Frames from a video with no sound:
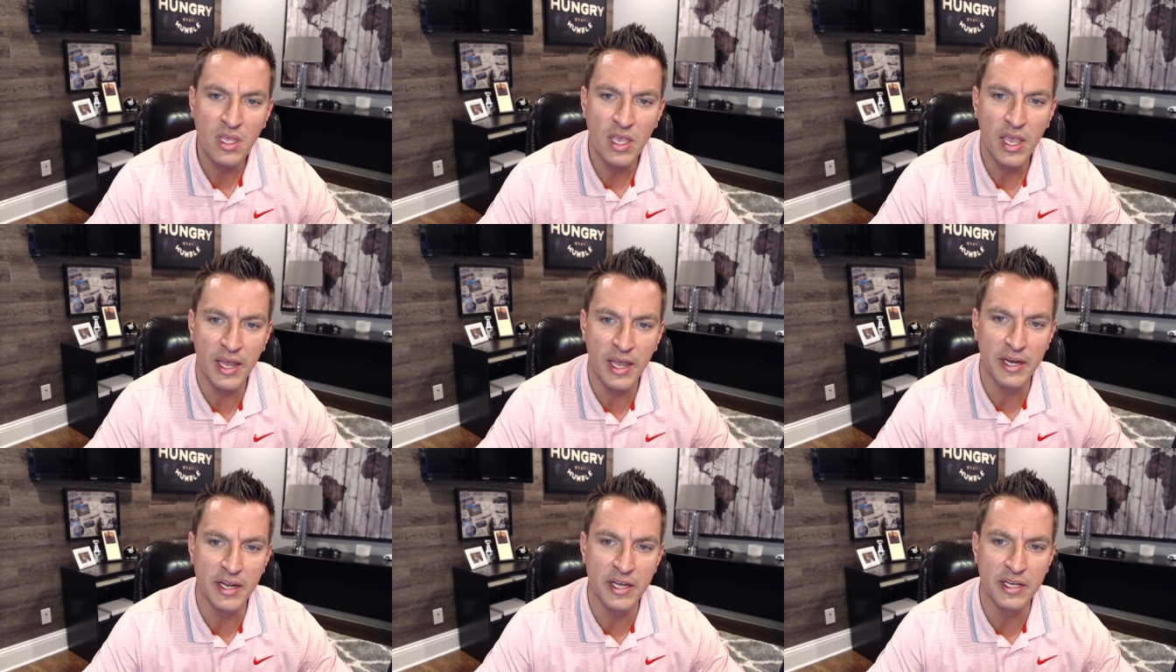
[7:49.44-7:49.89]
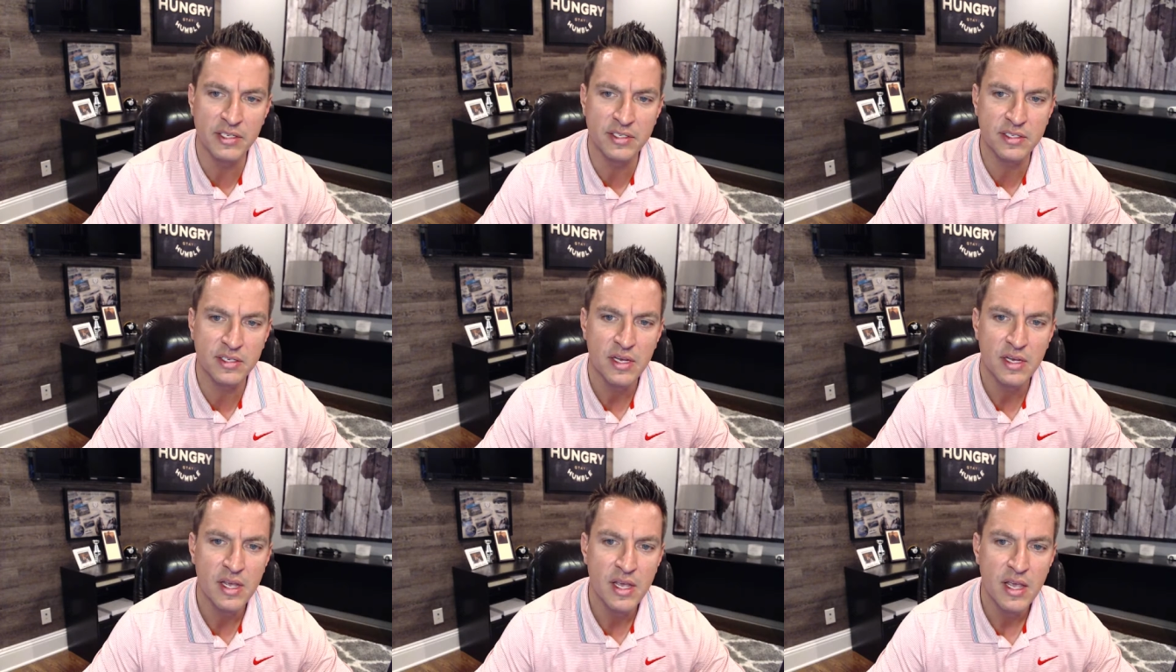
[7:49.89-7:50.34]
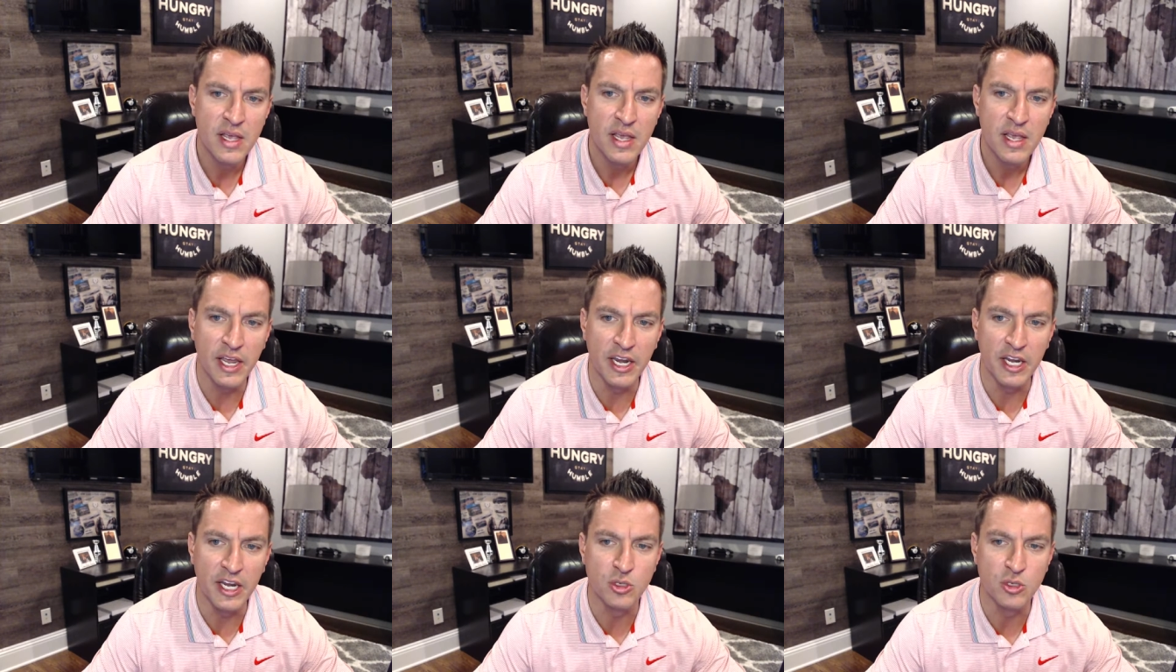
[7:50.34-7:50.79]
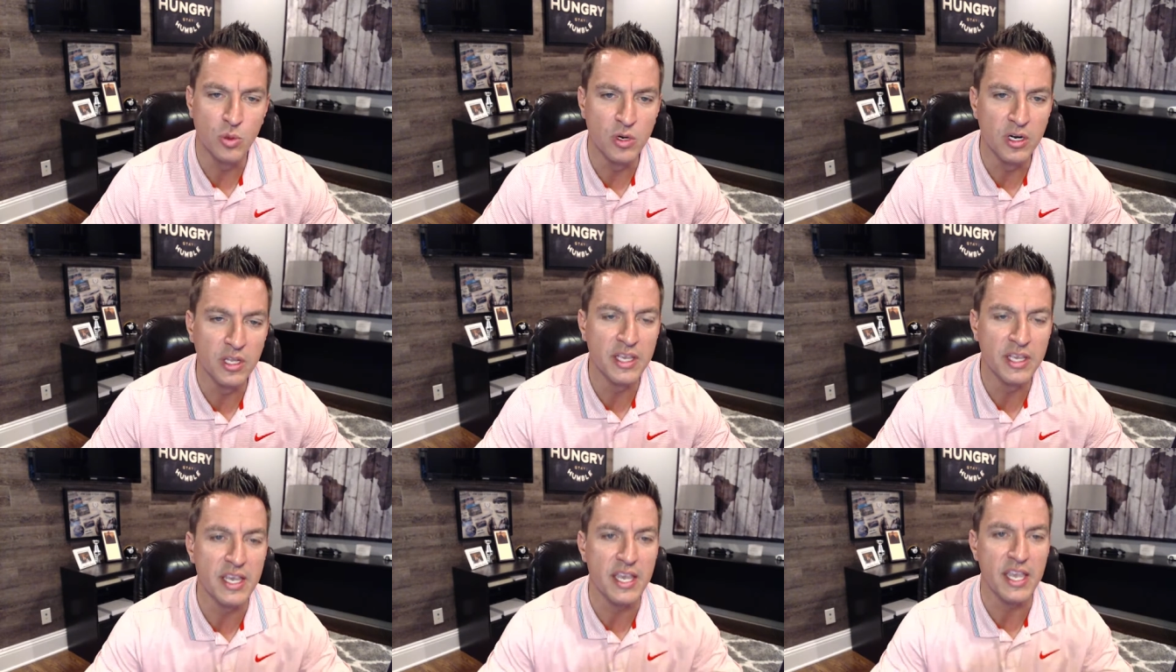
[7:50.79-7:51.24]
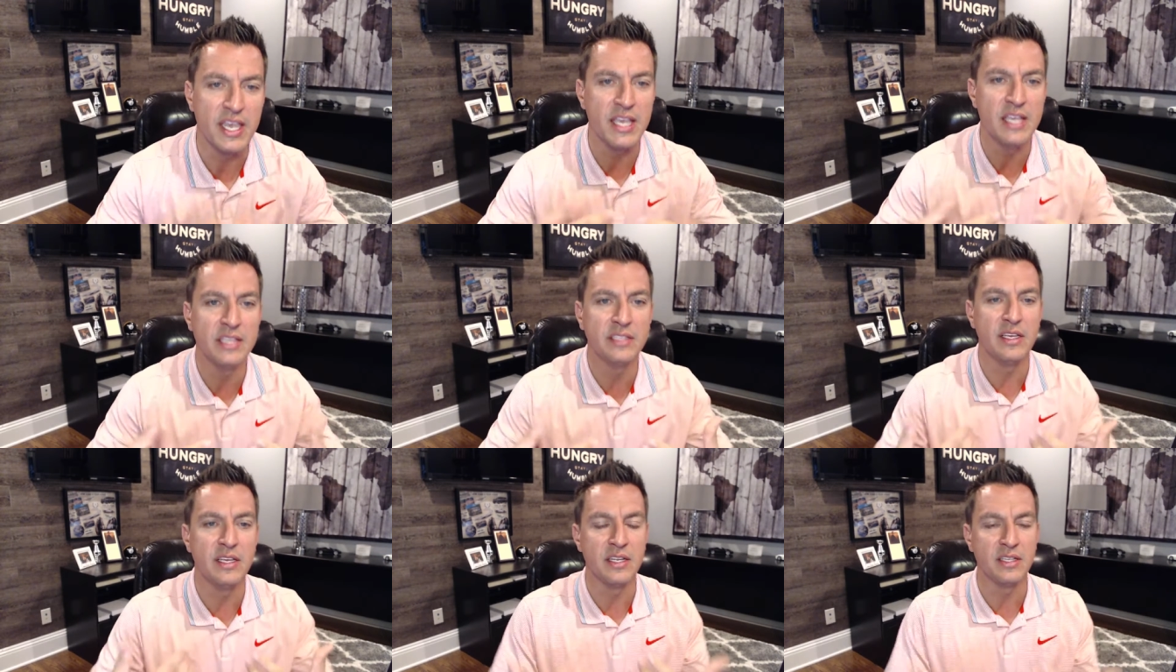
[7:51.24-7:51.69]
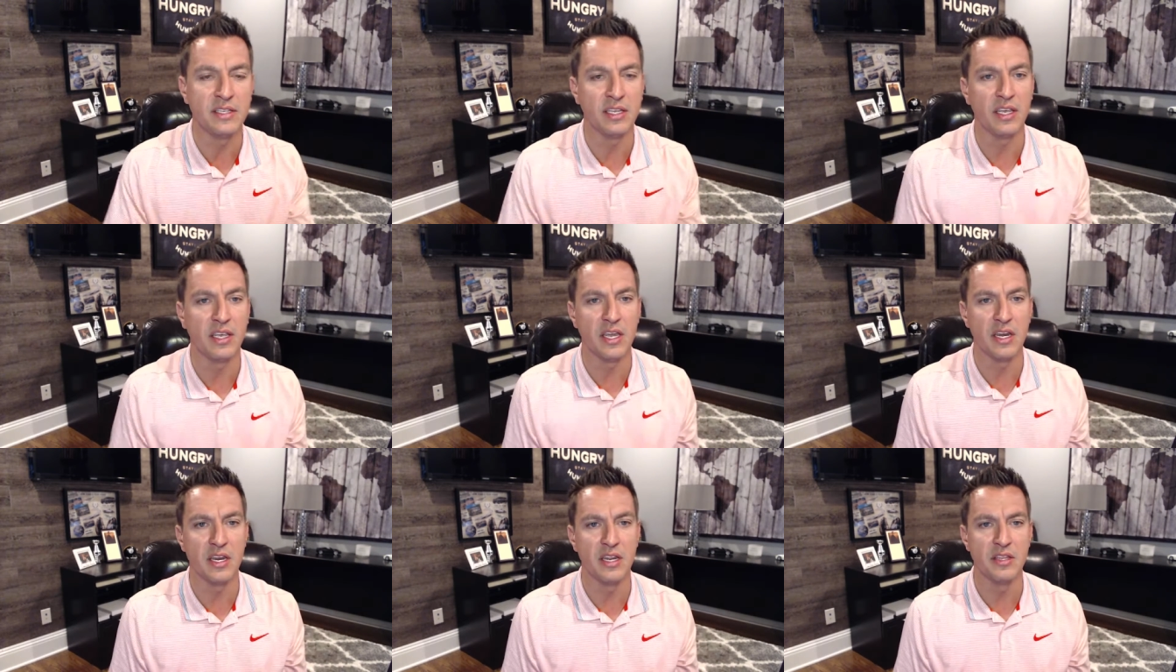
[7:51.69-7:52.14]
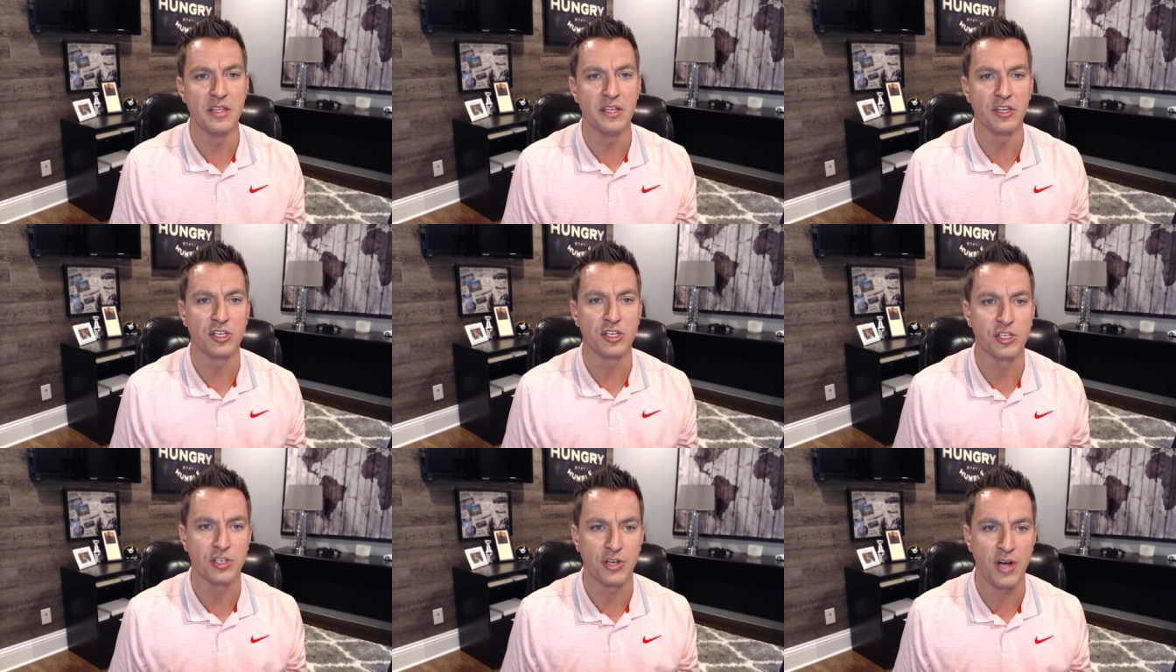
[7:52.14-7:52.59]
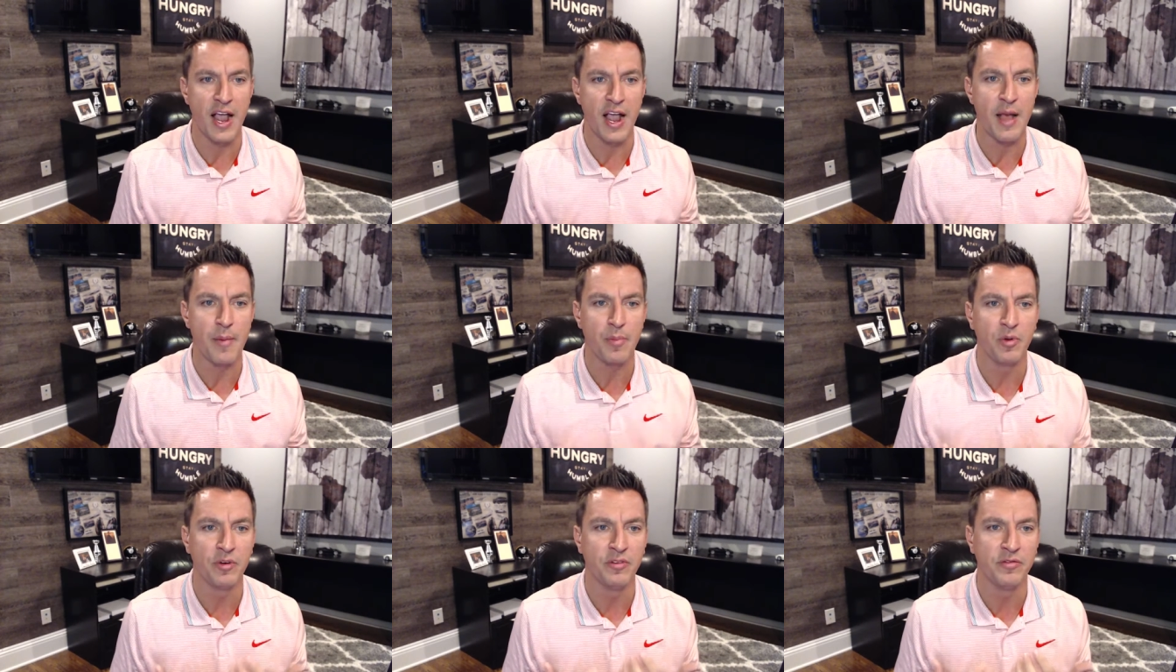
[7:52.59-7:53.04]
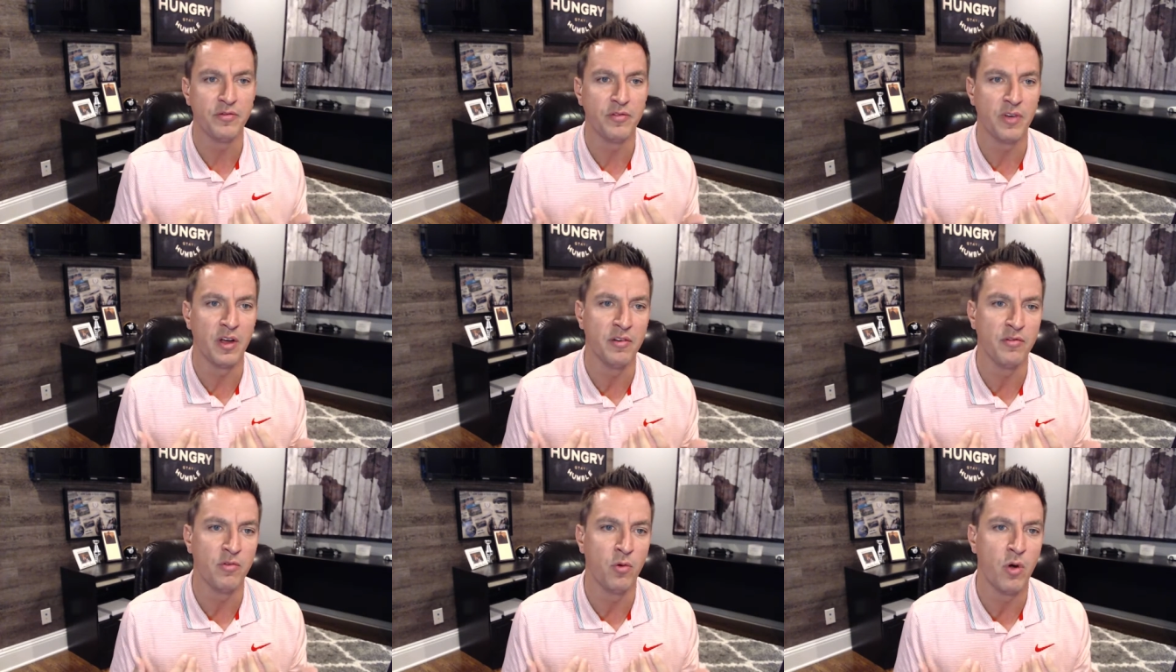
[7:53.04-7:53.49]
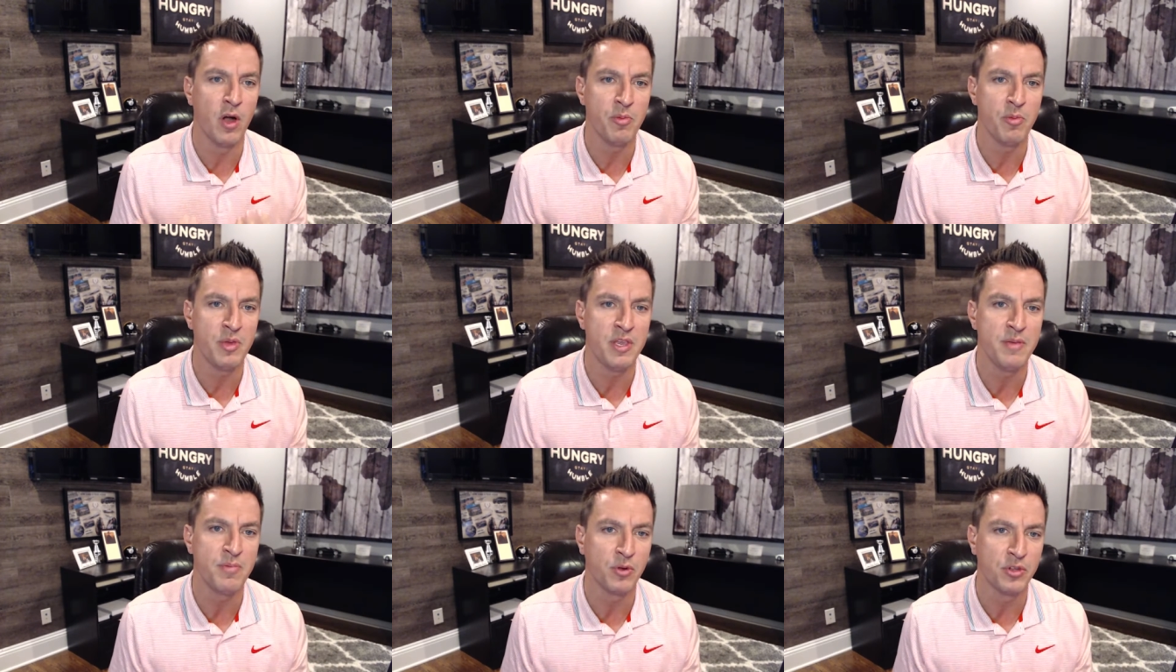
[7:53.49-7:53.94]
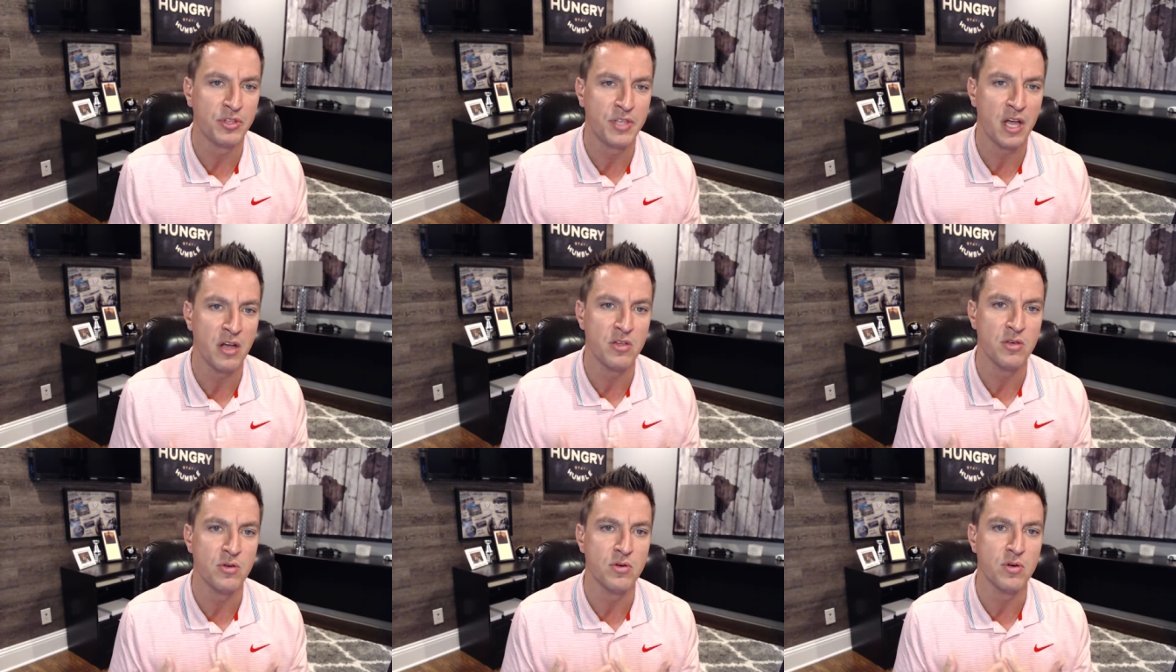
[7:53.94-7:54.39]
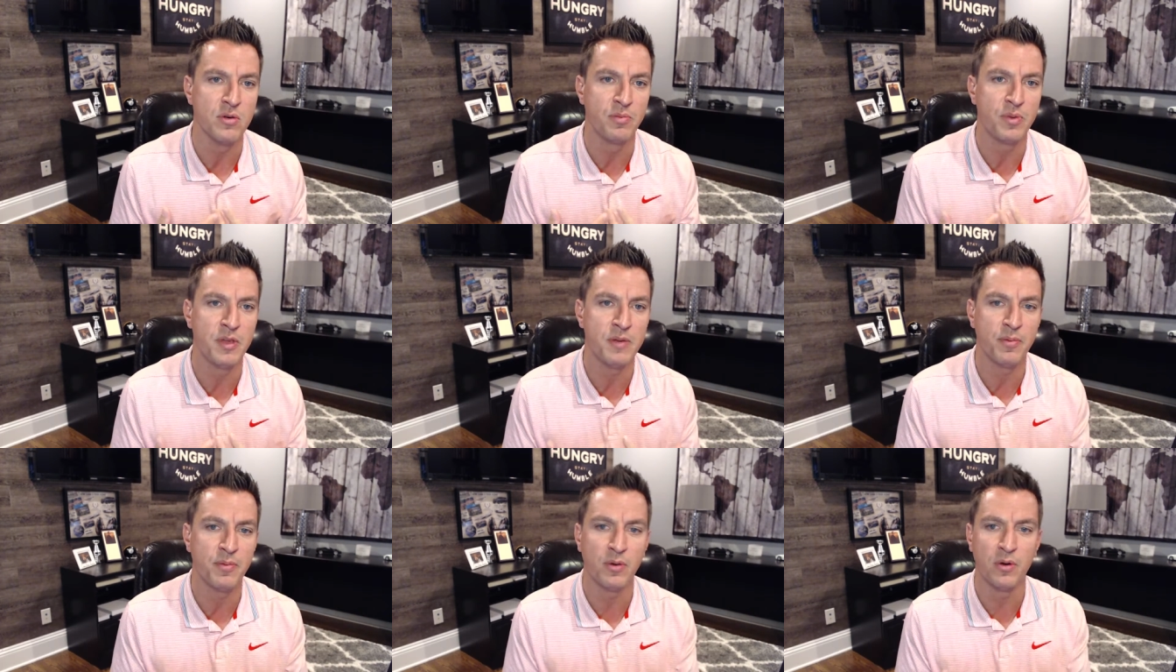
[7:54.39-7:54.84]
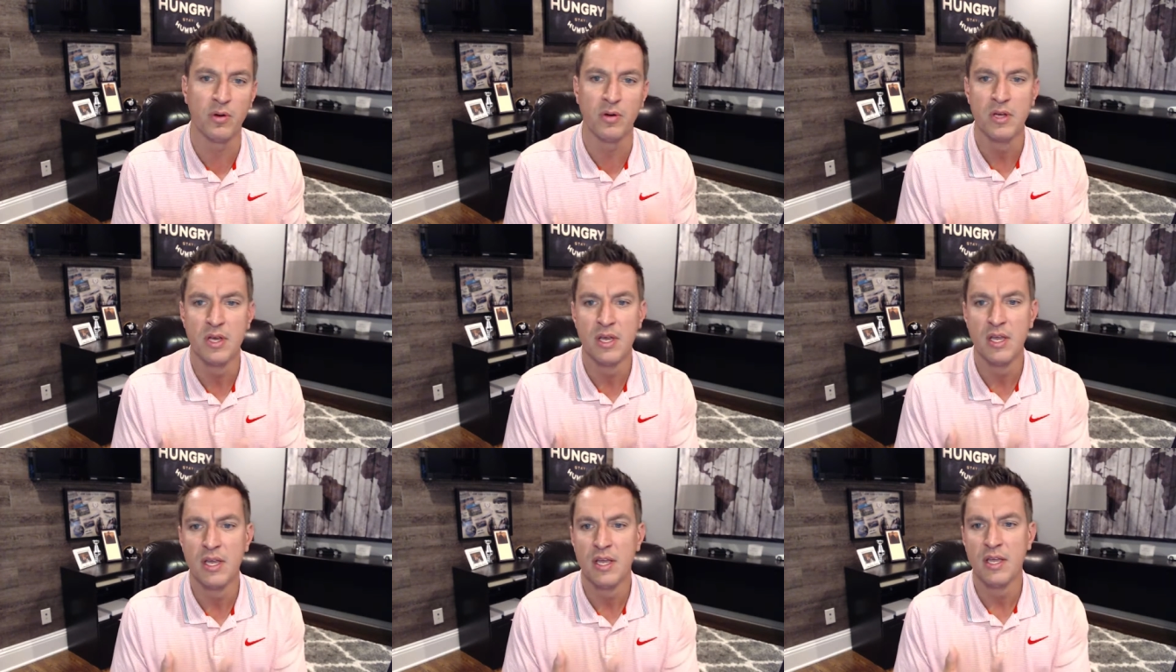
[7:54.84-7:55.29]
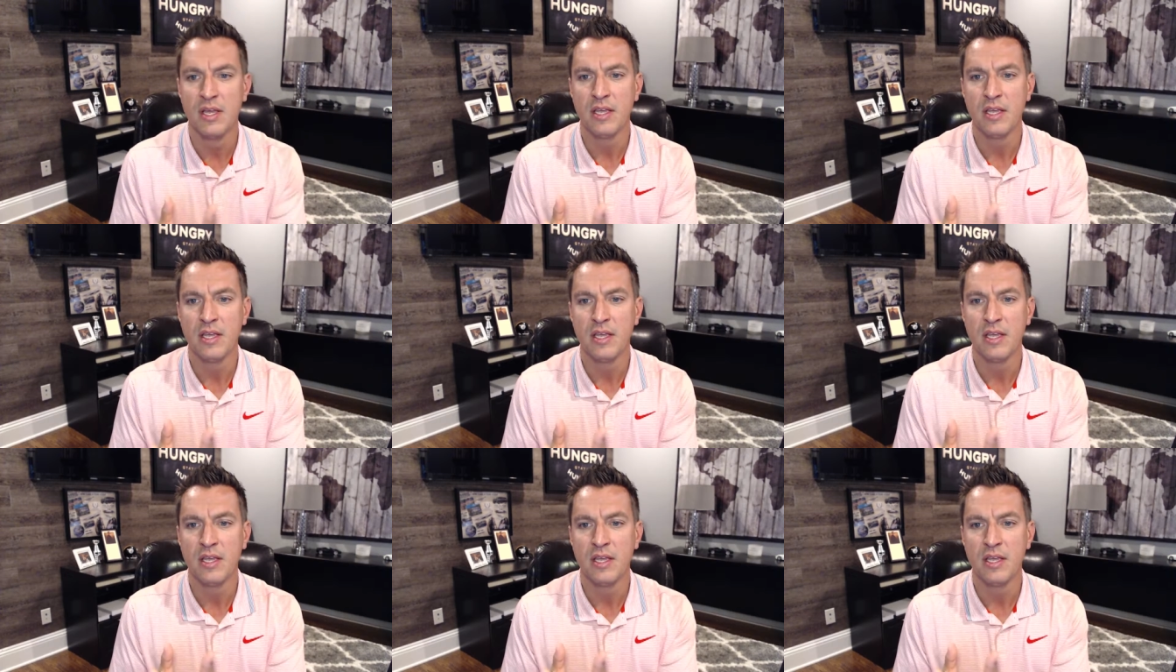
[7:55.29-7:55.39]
It is it is really easy to get in this trap of of what people tell you and people